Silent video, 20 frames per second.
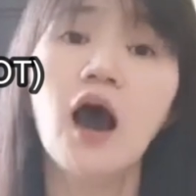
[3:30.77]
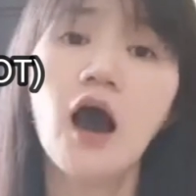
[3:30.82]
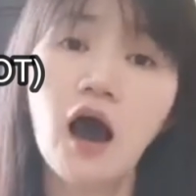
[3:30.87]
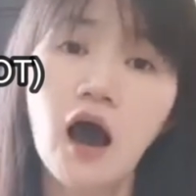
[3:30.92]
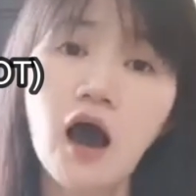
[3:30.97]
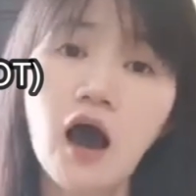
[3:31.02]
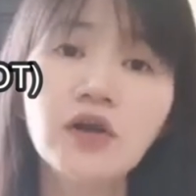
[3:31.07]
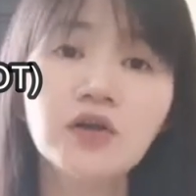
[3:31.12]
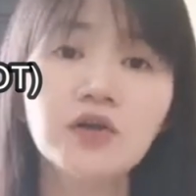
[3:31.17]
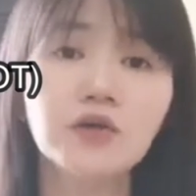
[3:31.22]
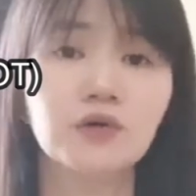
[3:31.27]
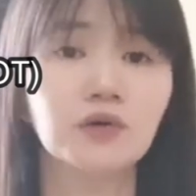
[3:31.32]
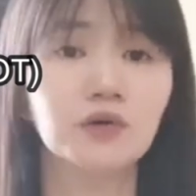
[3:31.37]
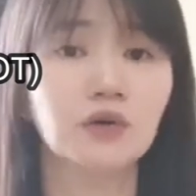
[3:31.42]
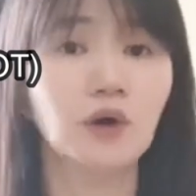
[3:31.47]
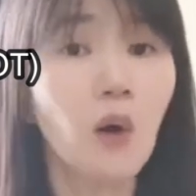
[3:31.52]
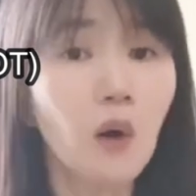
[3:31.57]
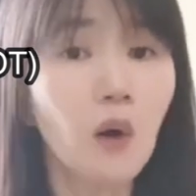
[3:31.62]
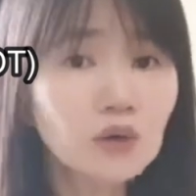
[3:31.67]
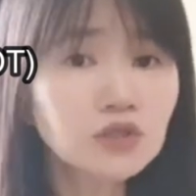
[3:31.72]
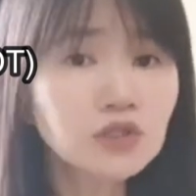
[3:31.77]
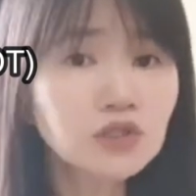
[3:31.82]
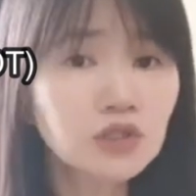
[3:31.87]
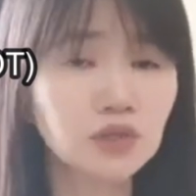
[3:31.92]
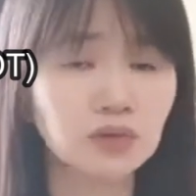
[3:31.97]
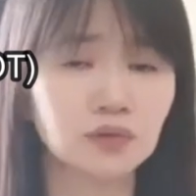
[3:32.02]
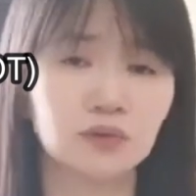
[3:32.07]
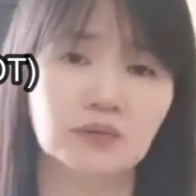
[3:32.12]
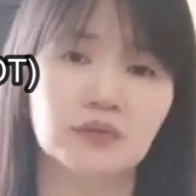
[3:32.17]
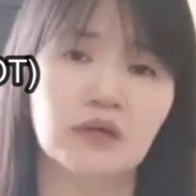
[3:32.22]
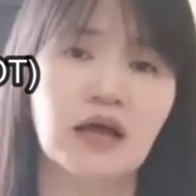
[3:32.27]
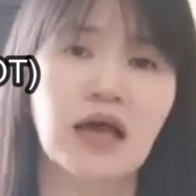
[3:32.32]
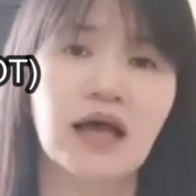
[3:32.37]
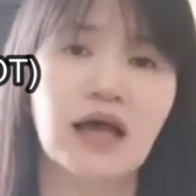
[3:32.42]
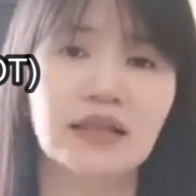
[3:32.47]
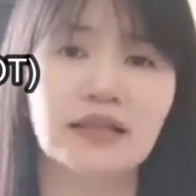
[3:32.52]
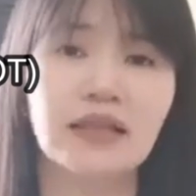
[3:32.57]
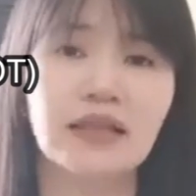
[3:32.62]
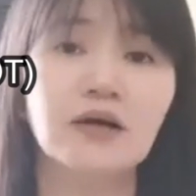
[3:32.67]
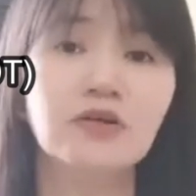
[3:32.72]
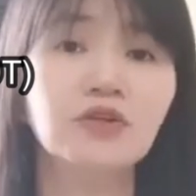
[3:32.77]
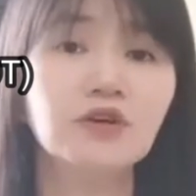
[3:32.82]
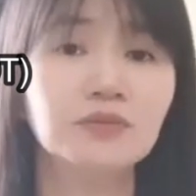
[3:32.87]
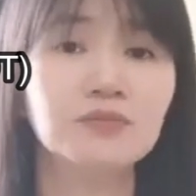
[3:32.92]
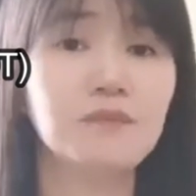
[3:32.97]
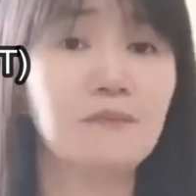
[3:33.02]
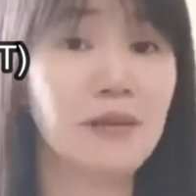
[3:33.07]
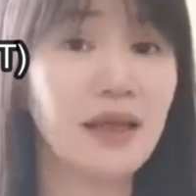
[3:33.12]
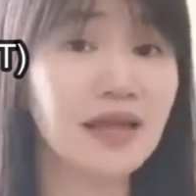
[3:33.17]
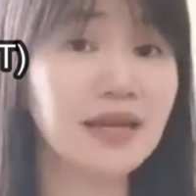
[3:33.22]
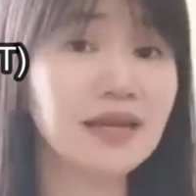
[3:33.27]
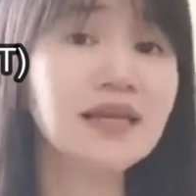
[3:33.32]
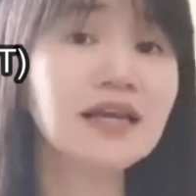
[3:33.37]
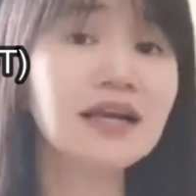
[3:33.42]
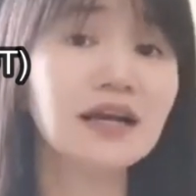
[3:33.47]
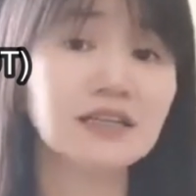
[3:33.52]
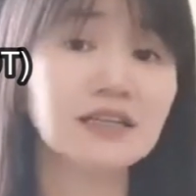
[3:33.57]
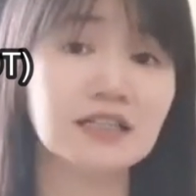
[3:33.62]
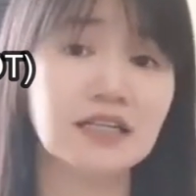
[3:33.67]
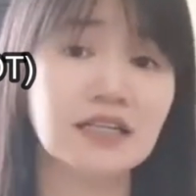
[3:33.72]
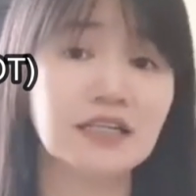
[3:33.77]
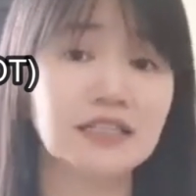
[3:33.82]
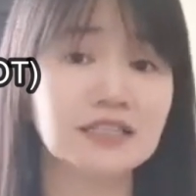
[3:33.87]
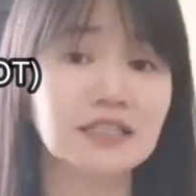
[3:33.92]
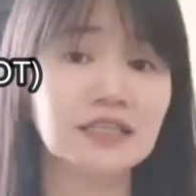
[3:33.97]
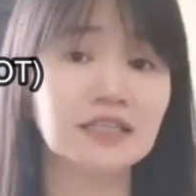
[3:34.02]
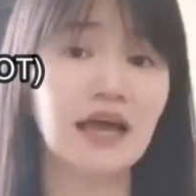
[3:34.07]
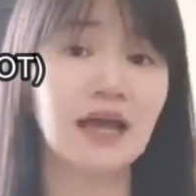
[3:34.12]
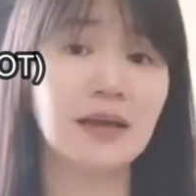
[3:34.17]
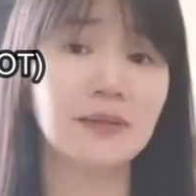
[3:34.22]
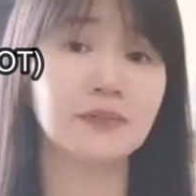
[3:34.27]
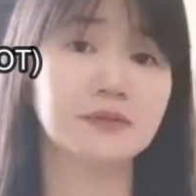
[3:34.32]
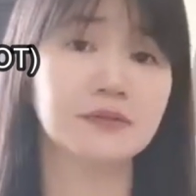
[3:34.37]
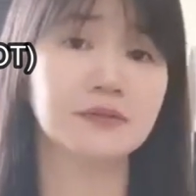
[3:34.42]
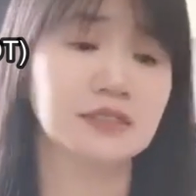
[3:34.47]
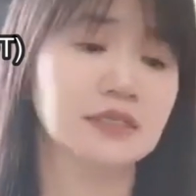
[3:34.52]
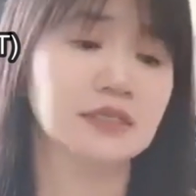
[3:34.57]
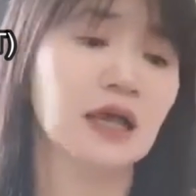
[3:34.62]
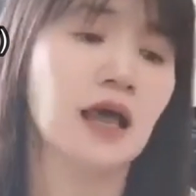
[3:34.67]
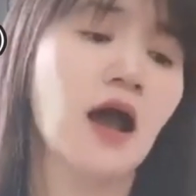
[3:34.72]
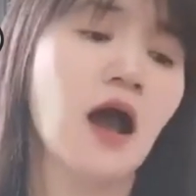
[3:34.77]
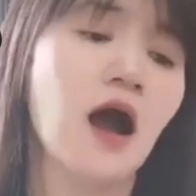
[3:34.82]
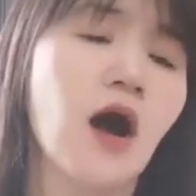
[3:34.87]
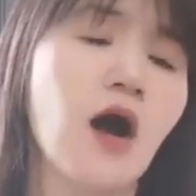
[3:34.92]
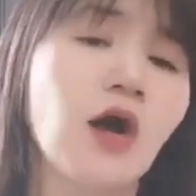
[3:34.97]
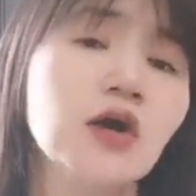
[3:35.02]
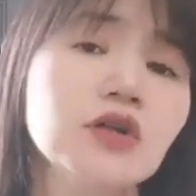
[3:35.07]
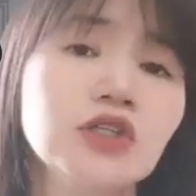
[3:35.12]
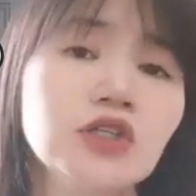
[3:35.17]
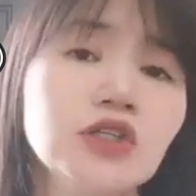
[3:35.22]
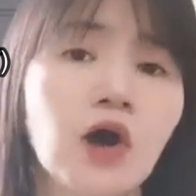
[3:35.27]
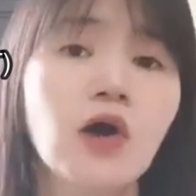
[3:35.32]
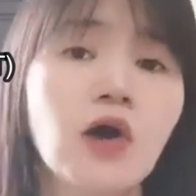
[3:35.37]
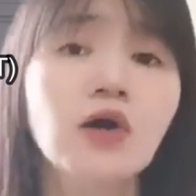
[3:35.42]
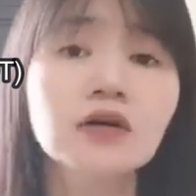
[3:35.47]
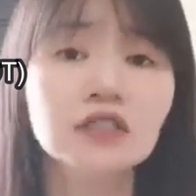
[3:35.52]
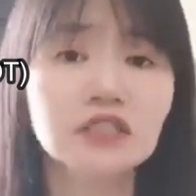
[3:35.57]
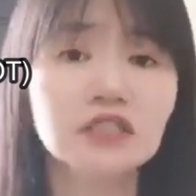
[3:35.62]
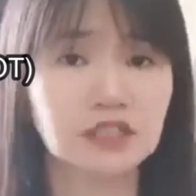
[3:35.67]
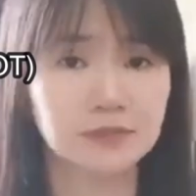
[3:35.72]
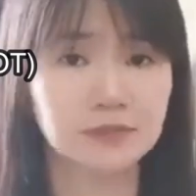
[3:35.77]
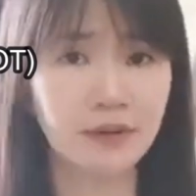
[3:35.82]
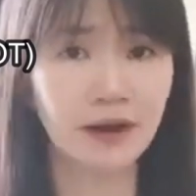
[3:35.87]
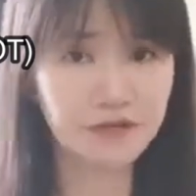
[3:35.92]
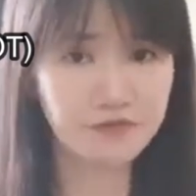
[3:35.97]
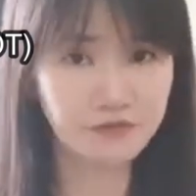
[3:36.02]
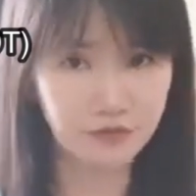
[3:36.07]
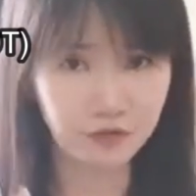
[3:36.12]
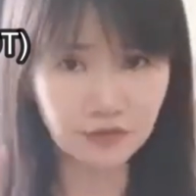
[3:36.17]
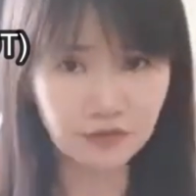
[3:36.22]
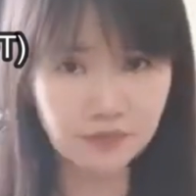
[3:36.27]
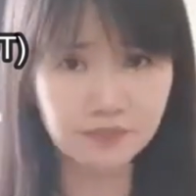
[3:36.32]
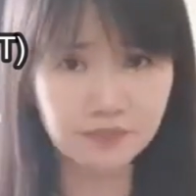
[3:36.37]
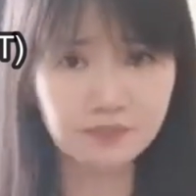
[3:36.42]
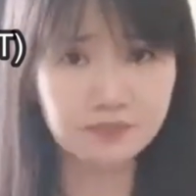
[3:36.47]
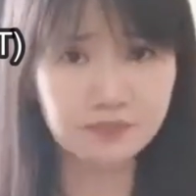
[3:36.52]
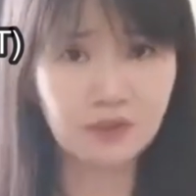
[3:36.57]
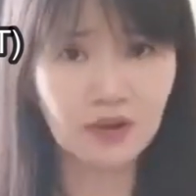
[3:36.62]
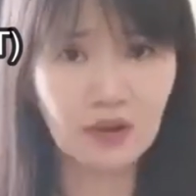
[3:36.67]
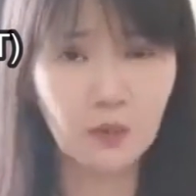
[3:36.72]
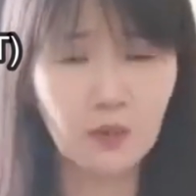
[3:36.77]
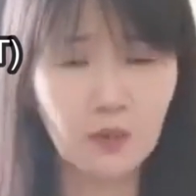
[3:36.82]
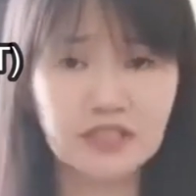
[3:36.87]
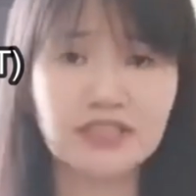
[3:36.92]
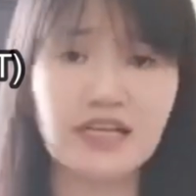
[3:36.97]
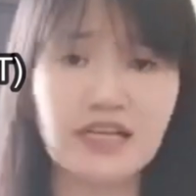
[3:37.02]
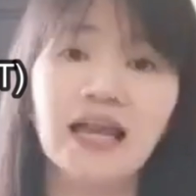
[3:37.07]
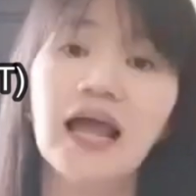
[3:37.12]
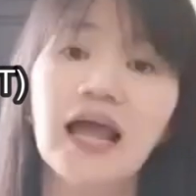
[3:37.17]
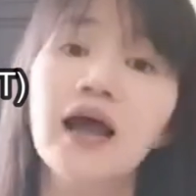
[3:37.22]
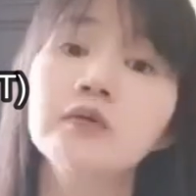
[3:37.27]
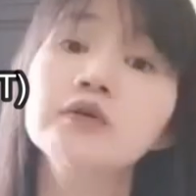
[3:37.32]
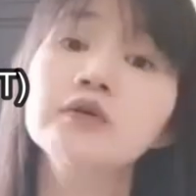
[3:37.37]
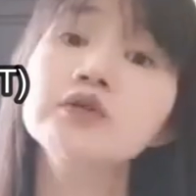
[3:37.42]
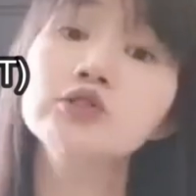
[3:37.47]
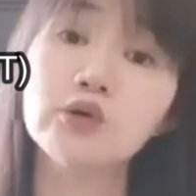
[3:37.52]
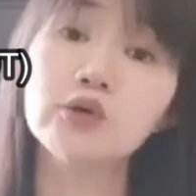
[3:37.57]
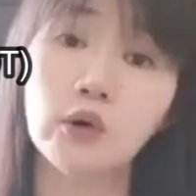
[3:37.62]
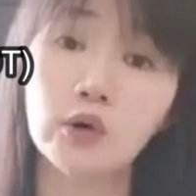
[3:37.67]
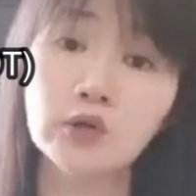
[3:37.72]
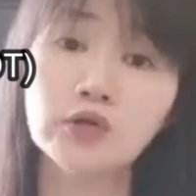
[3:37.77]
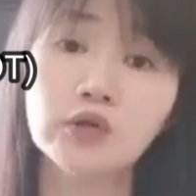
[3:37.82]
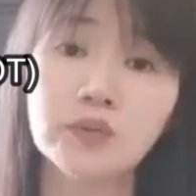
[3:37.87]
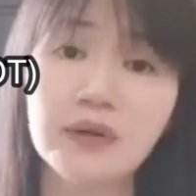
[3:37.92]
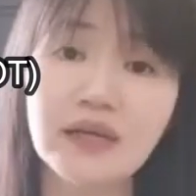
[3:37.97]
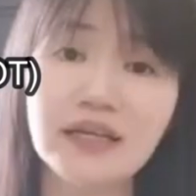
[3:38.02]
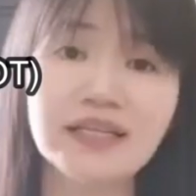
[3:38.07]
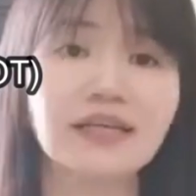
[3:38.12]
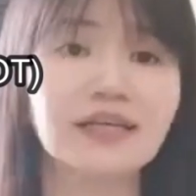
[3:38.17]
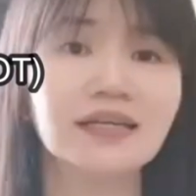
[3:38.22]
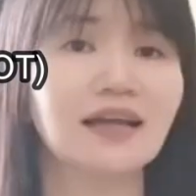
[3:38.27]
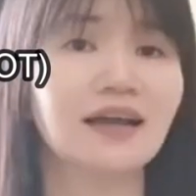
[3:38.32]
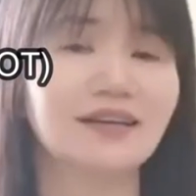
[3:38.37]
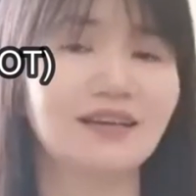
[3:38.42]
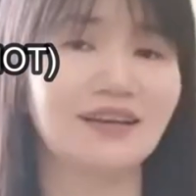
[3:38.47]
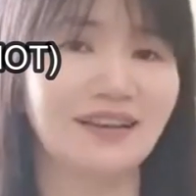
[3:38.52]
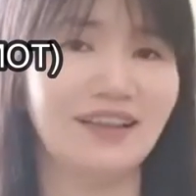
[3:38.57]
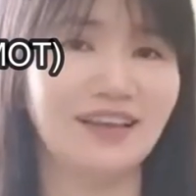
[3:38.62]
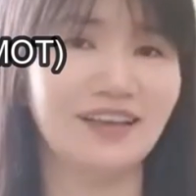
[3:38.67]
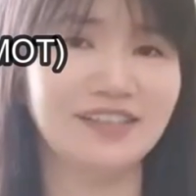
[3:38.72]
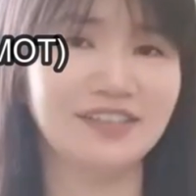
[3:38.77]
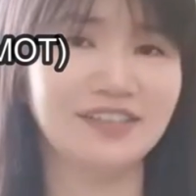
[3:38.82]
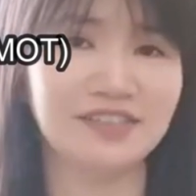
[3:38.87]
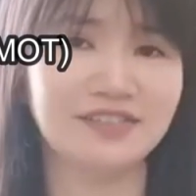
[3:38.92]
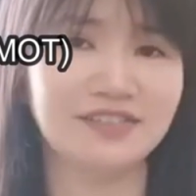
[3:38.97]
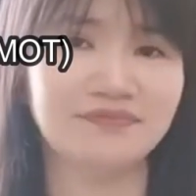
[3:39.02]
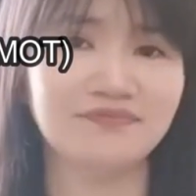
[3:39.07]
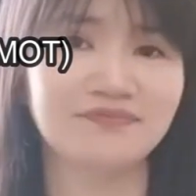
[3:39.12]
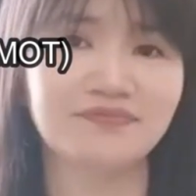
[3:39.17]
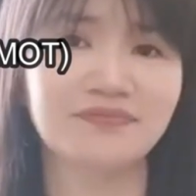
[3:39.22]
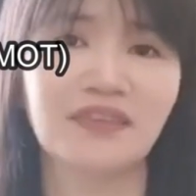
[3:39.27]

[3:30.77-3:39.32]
or you could also download many calculator apps on your smartphone which can help you to automate the calculation.